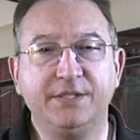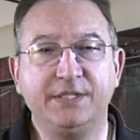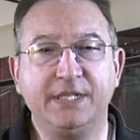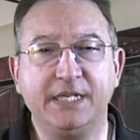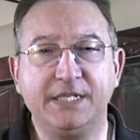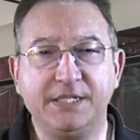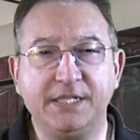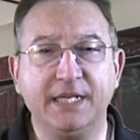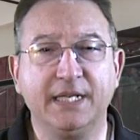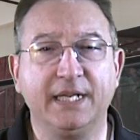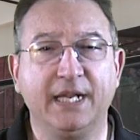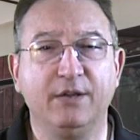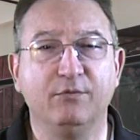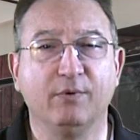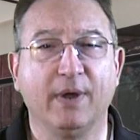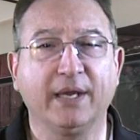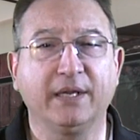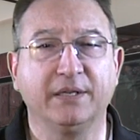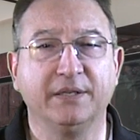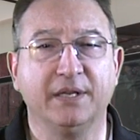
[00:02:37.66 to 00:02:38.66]
TCNA
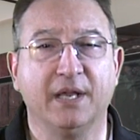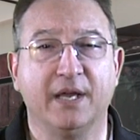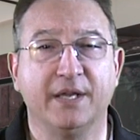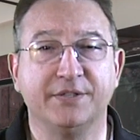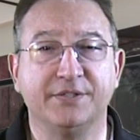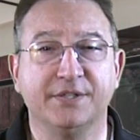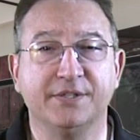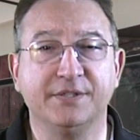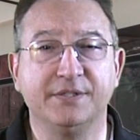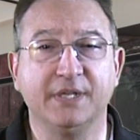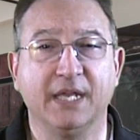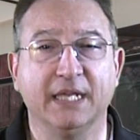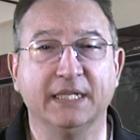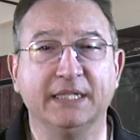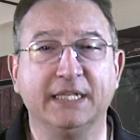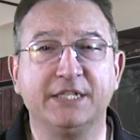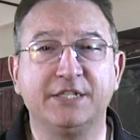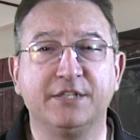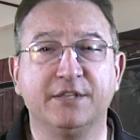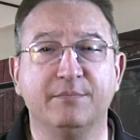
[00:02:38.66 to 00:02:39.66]
recognizes and
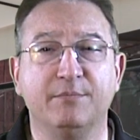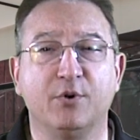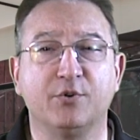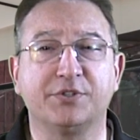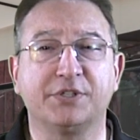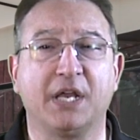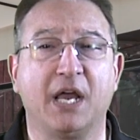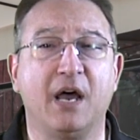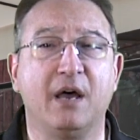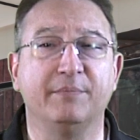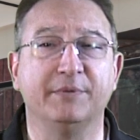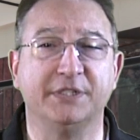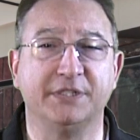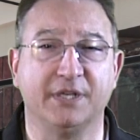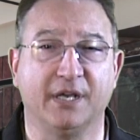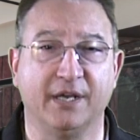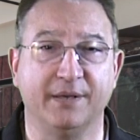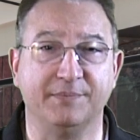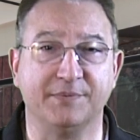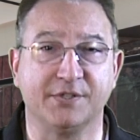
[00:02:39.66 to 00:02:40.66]
lists the most common
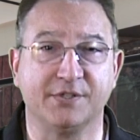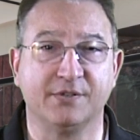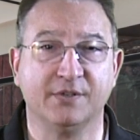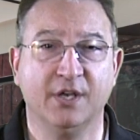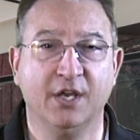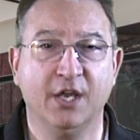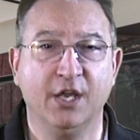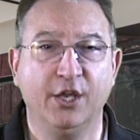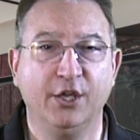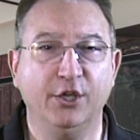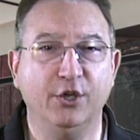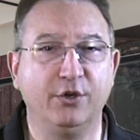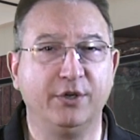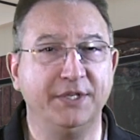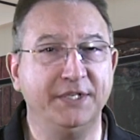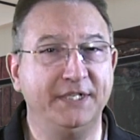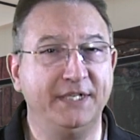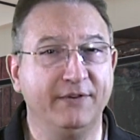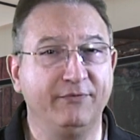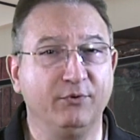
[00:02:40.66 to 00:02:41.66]
types. You
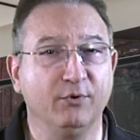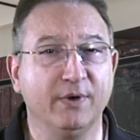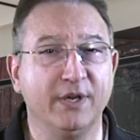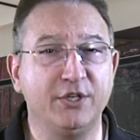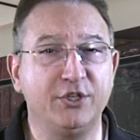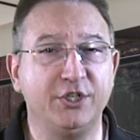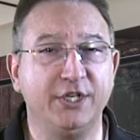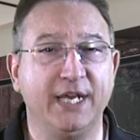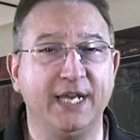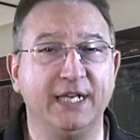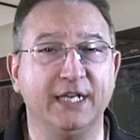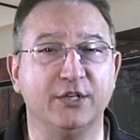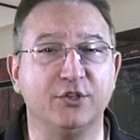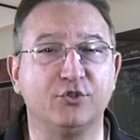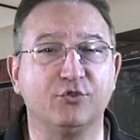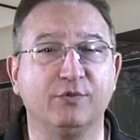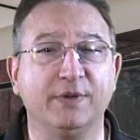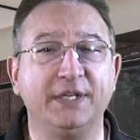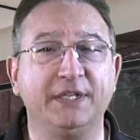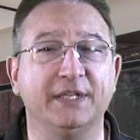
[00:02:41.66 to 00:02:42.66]
can differentiate and
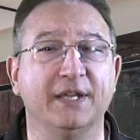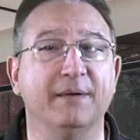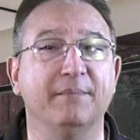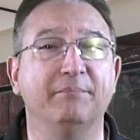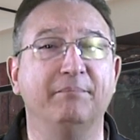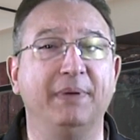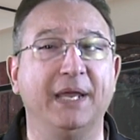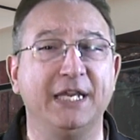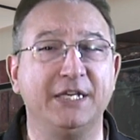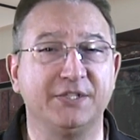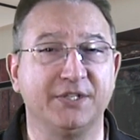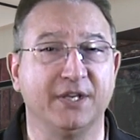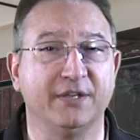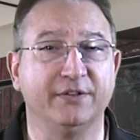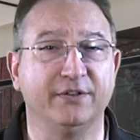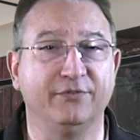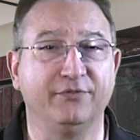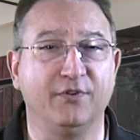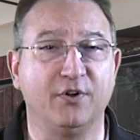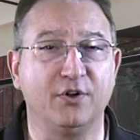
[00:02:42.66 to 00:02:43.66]
treat them based on
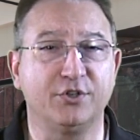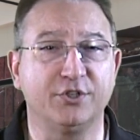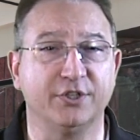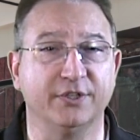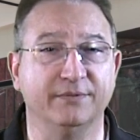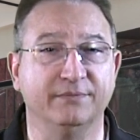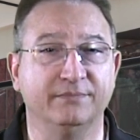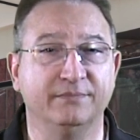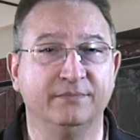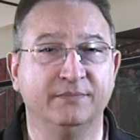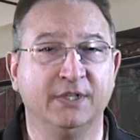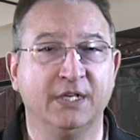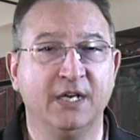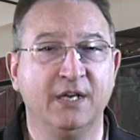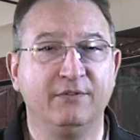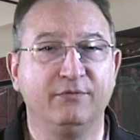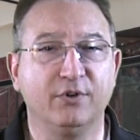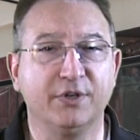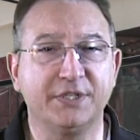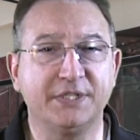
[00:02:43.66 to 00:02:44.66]
their function.
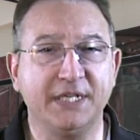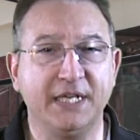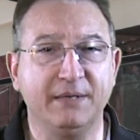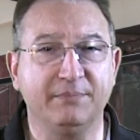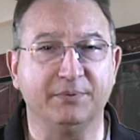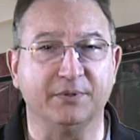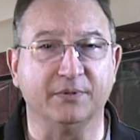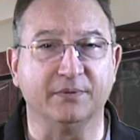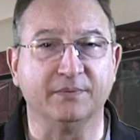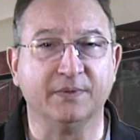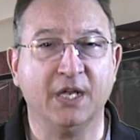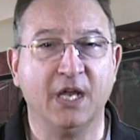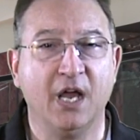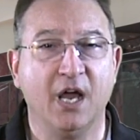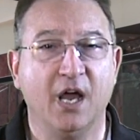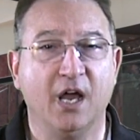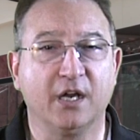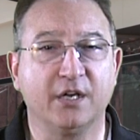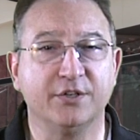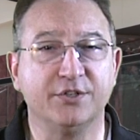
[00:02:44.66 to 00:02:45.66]
For example,
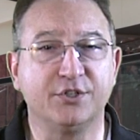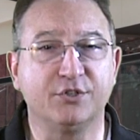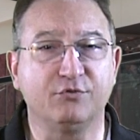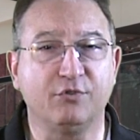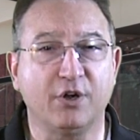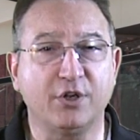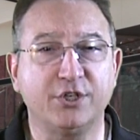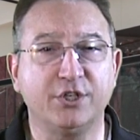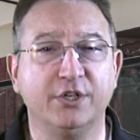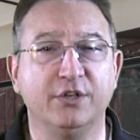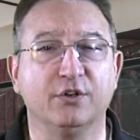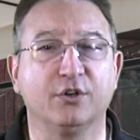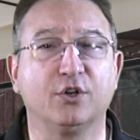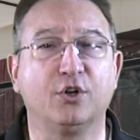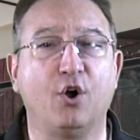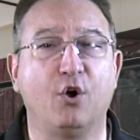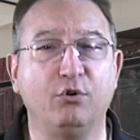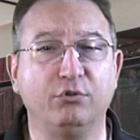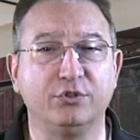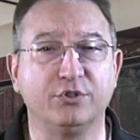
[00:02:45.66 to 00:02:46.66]
a construction or
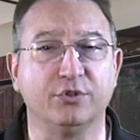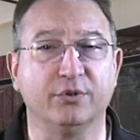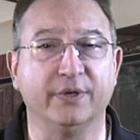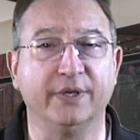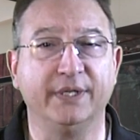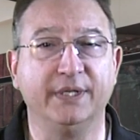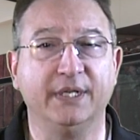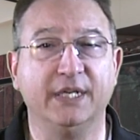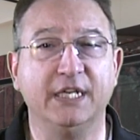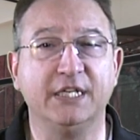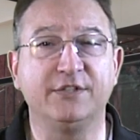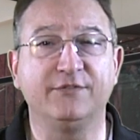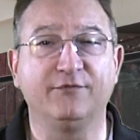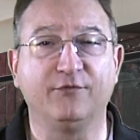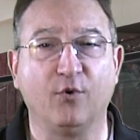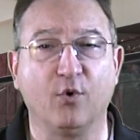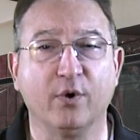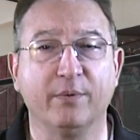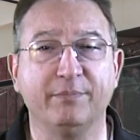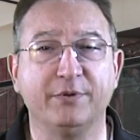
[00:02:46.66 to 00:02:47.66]
cold joint is
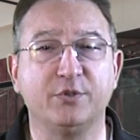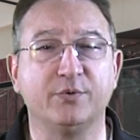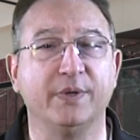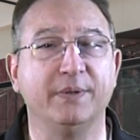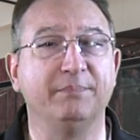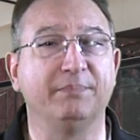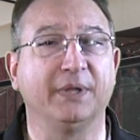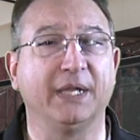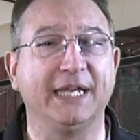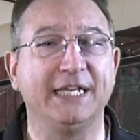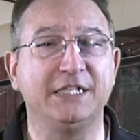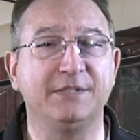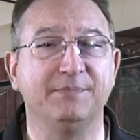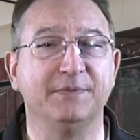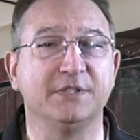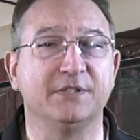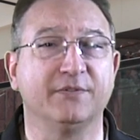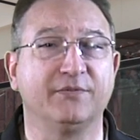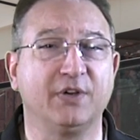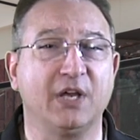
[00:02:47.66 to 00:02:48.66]
formed between
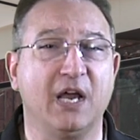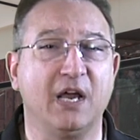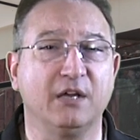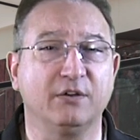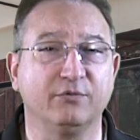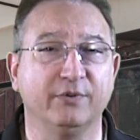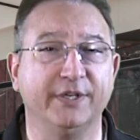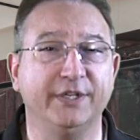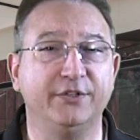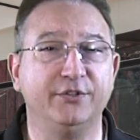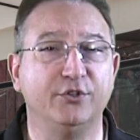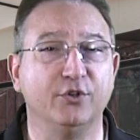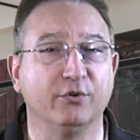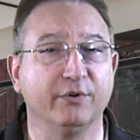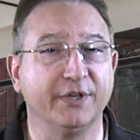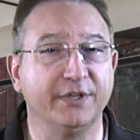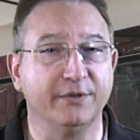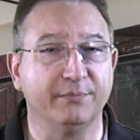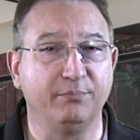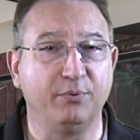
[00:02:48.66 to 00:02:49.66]
placements of concrete
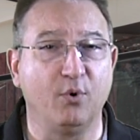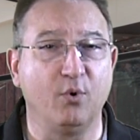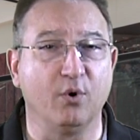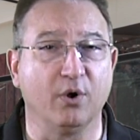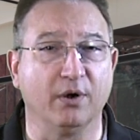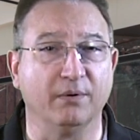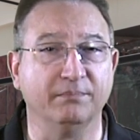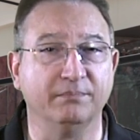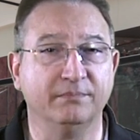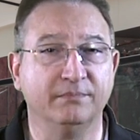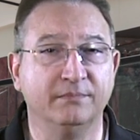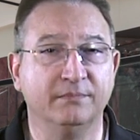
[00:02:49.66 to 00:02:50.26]
during the pour.